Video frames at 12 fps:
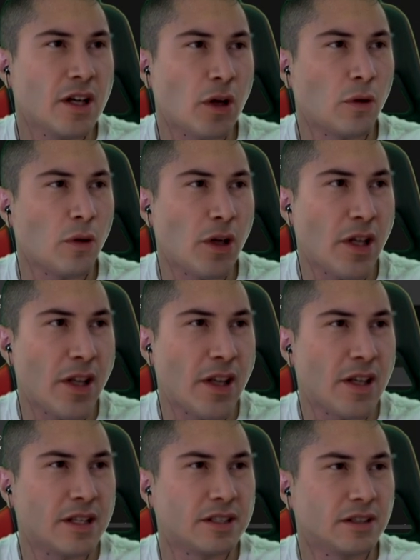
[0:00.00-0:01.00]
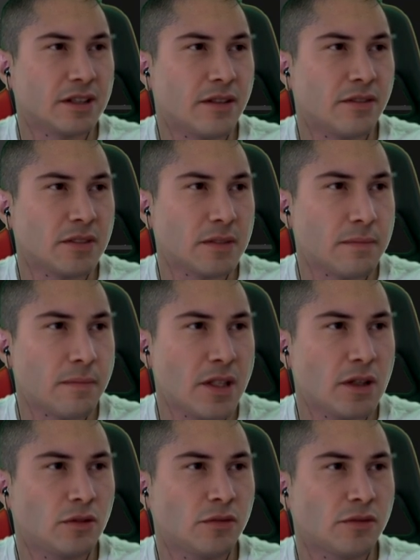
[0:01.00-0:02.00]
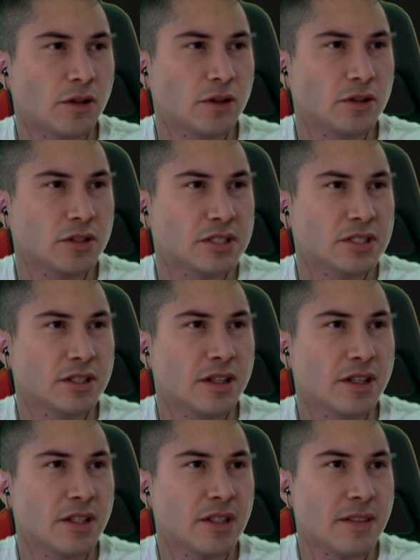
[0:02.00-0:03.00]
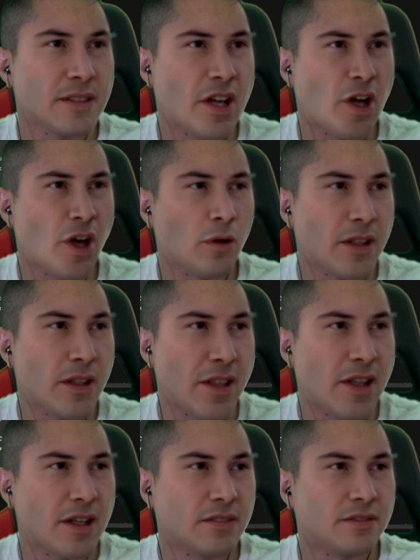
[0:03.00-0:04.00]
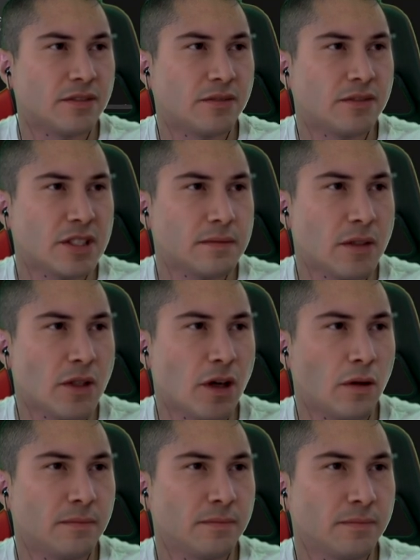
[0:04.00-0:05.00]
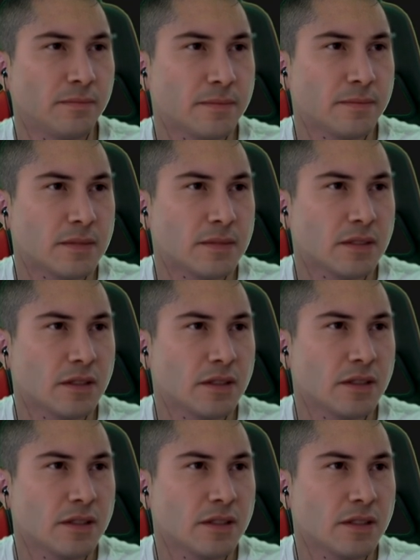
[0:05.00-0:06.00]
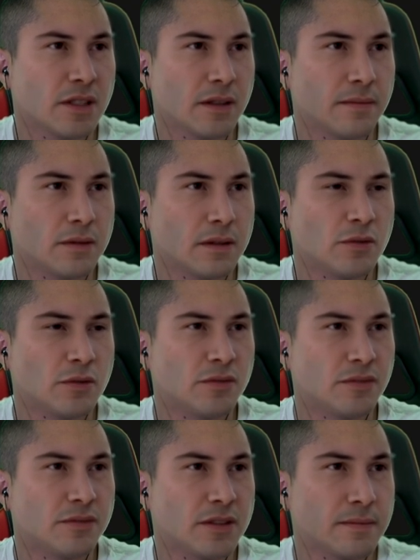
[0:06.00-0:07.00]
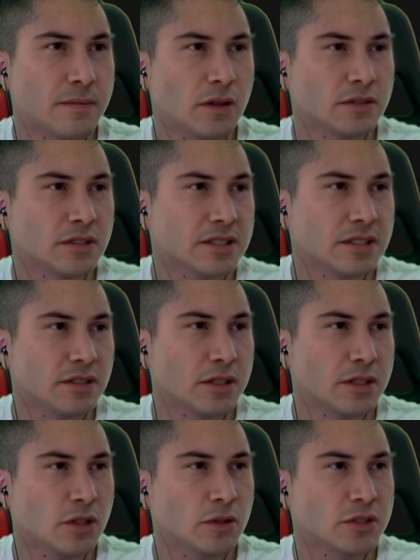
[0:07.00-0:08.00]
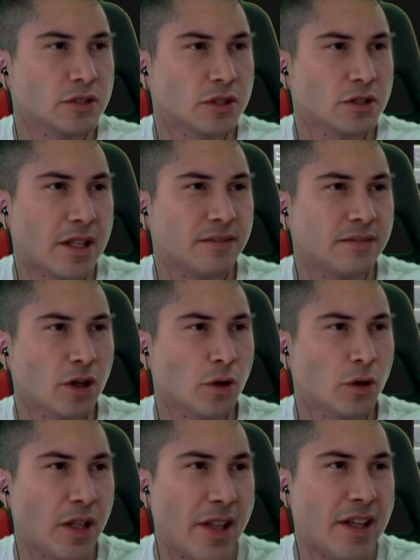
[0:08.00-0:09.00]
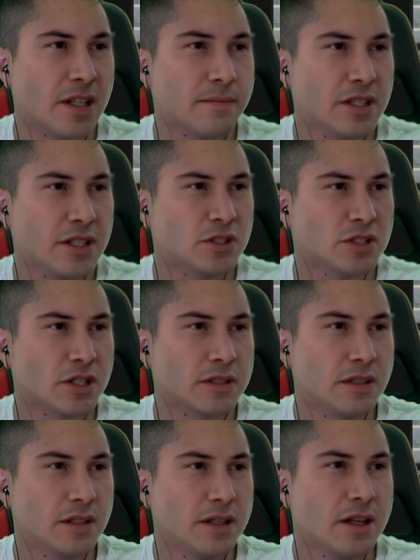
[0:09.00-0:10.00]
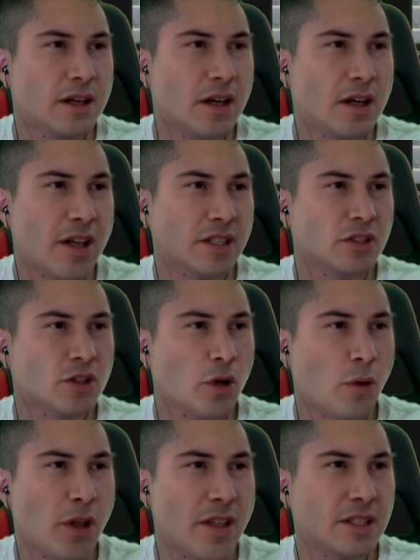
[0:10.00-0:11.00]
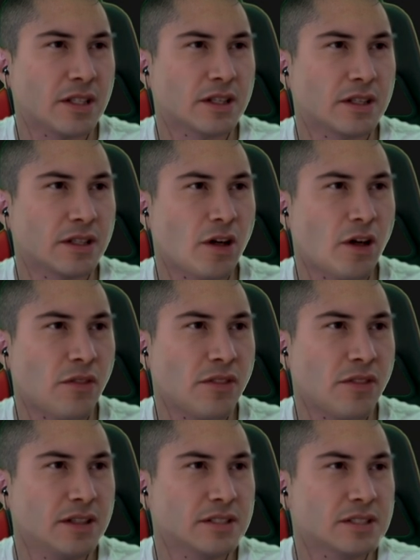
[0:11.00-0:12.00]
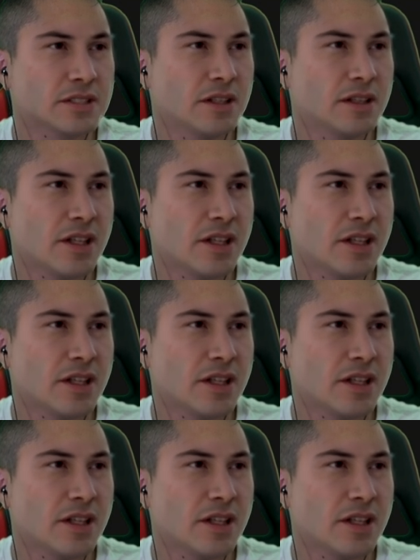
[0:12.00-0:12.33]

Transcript: I will add the male first. And now I'm gonna add the female. I'm gonna move the female just a little bit closer. And now if I go to animation, I can go ahead and click on this.